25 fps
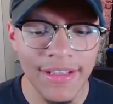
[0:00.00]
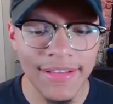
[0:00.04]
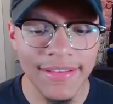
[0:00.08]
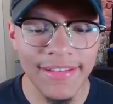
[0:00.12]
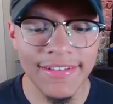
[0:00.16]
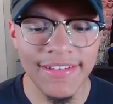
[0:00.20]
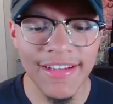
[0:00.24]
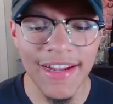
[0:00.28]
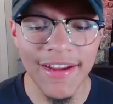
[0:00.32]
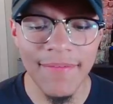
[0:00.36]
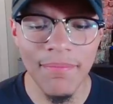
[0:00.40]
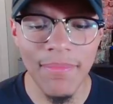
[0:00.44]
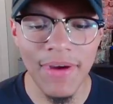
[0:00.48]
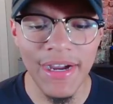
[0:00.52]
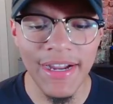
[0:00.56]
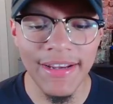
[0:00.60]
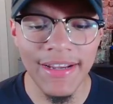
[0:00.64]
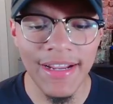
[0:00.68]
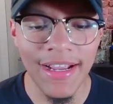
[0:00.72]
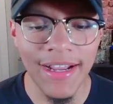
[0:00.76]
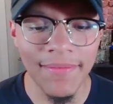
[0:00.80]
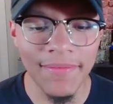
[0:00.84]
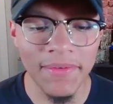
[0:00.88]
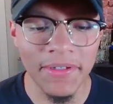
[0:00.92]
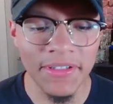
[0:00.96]
This guy might
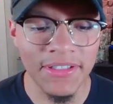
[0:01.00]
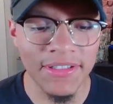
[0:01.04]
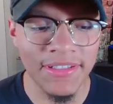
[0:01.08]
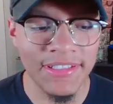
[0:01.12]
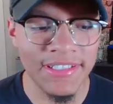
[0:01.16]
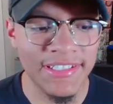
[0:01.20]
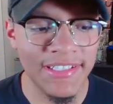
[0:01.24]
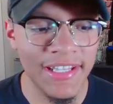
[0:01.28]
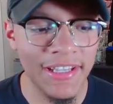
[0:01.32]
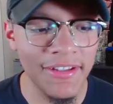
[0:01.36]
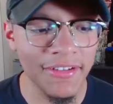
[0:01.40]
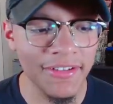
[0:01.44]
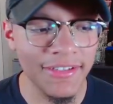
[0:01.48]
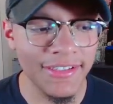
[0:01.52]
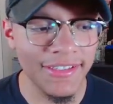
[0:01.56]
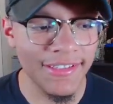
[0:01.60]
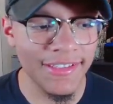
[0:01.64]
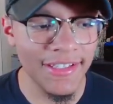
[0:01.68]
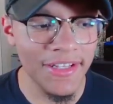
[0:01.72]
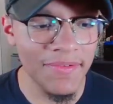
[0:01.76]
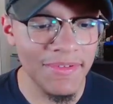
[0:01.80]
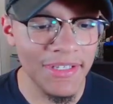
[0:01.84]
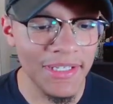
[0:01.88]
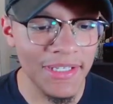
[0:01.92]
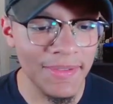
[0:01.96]
have a Steelers
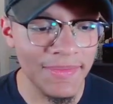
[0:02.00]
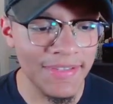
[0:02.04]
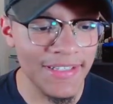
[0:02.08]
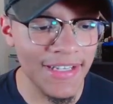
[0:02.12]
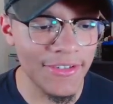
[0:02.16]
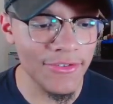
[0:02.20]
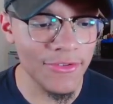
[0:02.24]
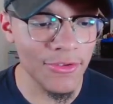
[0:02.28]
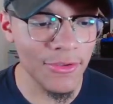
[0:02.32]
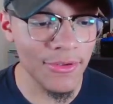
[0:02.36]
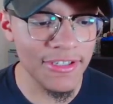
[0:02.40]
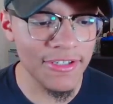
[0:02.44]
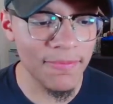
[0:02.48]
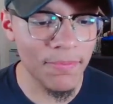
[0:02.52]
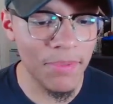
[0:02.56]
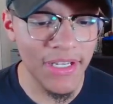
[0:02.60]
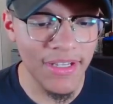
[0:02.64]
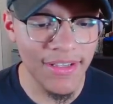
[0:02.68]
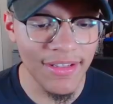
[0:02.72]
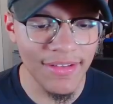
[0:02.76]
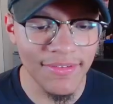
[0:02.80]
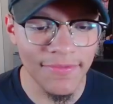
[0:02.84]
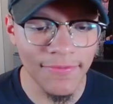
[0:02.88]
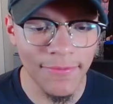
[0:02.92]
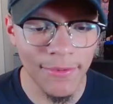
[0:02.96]
theme team. Is that George
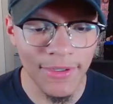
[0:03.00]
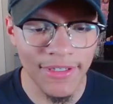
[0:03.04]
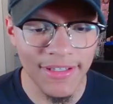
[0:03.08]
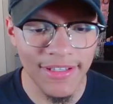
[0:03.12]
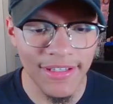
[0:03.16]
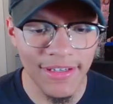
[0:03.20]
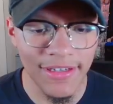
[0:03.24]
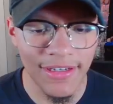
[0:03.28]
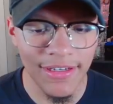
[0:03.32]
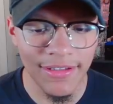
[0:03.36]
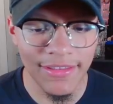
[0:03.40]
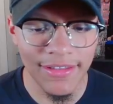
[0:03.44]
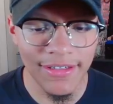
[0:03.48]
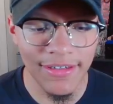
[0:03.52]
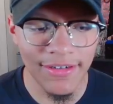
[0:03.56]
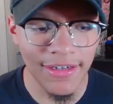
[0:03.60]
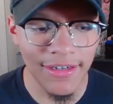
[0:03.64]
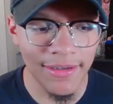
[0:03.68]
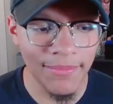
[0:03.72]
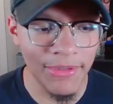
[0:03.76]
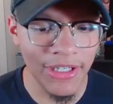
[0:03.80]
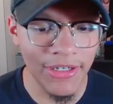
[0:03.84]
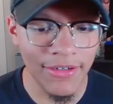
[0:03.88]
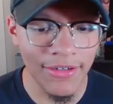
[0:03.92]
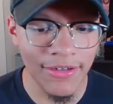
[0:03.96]
Pickens 14 out there?
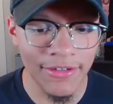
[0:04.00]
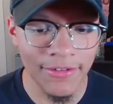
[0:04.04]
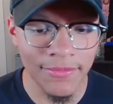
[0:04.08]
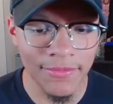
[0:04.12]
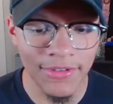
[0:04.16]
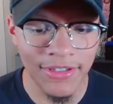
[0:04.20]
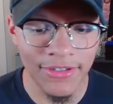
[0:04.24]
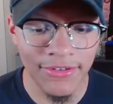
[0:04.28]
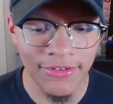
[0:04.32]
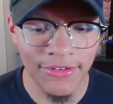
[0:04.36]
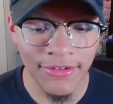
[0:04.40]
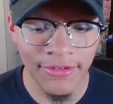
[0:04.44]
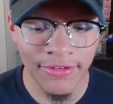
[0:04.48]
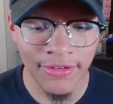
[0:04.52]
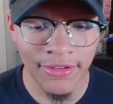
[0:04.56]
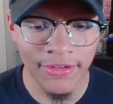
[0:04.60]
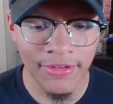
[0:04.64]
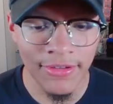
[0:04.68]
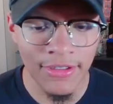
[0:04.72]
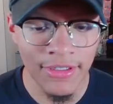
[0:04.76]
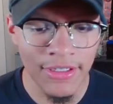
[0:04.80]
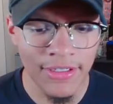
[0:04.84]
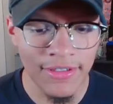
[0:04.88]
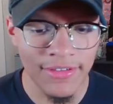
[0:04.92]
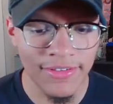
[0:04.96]
I'm not 100% sure though.
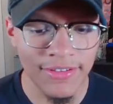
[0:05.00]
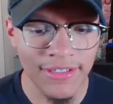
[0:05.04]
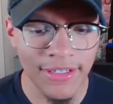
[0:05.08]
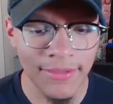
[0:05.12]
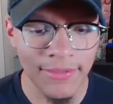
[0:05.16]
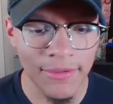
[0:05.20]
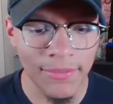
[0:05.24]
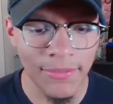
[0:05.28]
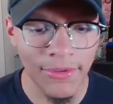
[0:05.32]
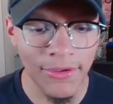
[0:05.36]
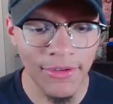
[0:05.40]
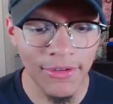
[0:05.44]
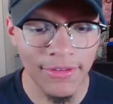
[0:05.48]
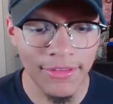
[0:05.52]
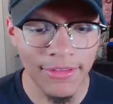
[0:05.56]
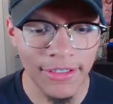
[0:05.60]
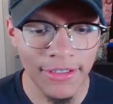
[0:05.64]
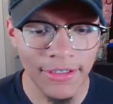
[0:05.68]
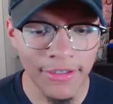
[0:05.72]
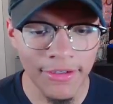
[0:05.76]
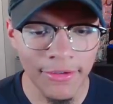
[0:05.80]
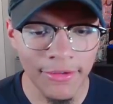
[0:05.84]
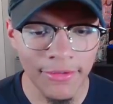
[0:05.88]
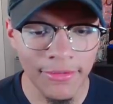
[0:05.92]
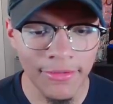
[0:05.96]
Snap the ball.
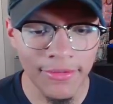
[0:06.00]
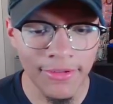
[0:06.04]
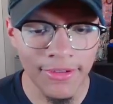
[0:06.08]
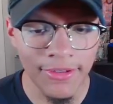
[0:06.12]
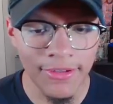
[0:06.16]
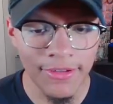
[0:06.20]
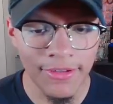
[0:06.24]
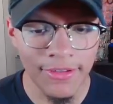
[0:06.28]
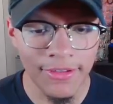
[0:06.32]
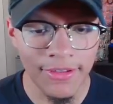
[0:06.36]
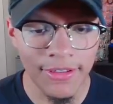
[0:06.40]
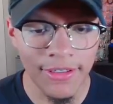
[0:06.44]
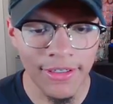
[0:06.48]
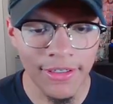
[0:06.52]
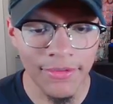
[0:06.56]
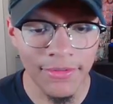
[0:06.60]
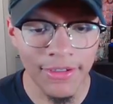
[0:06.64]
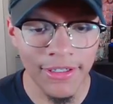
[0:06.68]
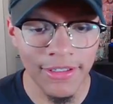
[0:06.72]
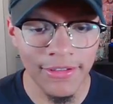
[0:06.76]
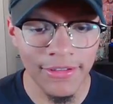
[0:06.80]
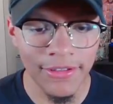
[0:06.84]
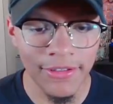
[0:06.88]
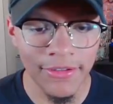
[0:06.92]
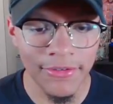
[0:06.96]
Thank you. All right, we
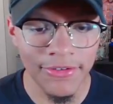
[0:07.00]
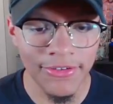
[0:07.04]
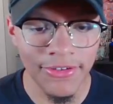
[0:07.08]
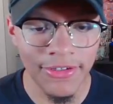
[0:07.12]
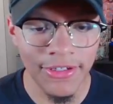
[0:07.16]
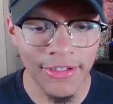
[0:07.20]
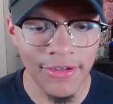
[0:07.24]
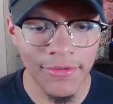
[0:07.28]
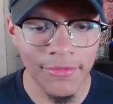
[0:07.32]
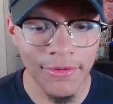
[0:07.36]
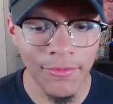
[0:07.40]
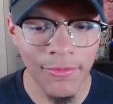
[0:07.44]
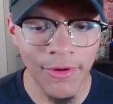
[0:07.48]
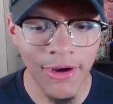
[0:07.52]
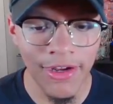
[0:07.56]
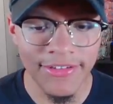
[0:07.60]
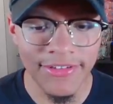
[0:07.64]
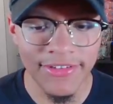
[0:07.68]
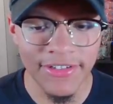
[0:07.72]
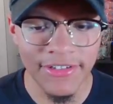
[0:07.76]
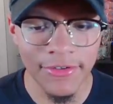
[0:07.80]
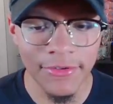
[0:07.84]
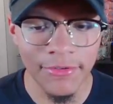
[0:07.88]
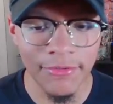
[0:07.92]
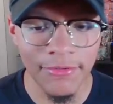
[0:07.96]
got Leo Chanel. We're
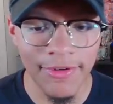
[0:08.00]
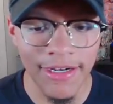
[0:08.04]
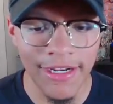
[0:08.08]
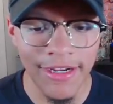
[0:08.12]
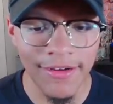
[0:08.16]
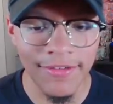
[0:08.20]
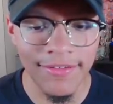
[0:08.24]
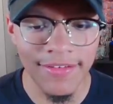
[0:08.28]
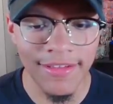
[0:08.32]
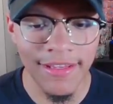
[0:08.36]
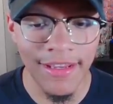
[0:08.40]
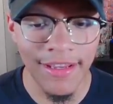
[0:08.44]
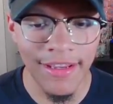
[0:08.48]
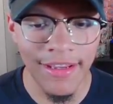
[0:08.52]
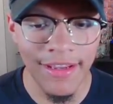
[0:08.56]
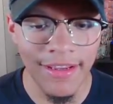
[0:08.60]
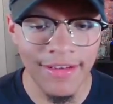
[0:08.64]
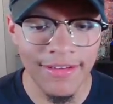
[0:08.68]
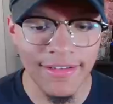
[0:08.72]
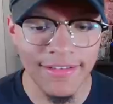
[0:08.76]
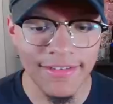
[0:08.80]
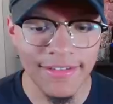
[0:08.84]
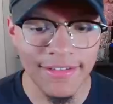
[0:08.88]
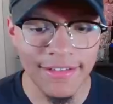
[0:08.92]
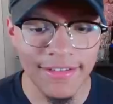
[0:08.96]
watching two routes, and
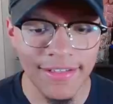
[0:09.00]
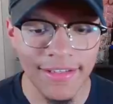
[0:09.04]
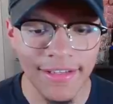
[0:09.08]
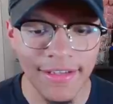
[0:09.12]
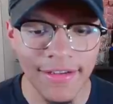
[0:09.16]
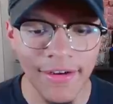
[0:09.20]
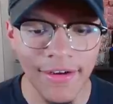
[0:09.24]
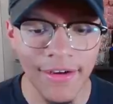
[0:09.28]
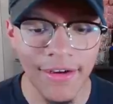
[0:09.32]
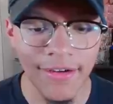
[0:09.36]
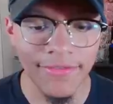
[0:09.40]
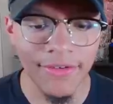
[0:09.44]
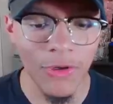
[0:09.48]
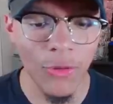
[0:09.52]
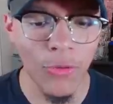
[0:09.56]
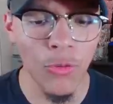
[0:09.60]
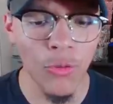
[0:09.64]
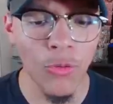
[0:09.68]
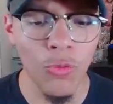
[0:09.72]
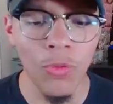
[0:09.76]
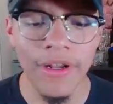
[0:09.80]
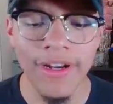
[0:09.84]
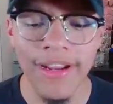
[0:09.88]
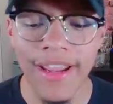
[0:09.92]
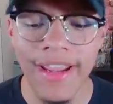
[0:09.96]
he's going to take off. Oh,
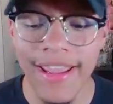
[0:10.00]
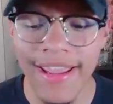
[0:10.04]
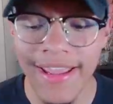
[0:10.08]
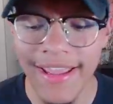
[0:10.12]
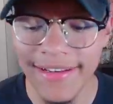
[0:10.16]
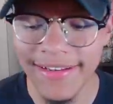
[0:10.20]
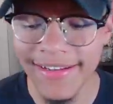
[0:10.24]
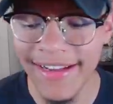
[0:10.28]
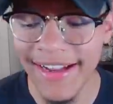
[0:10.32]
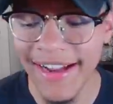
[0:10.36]
what a hit.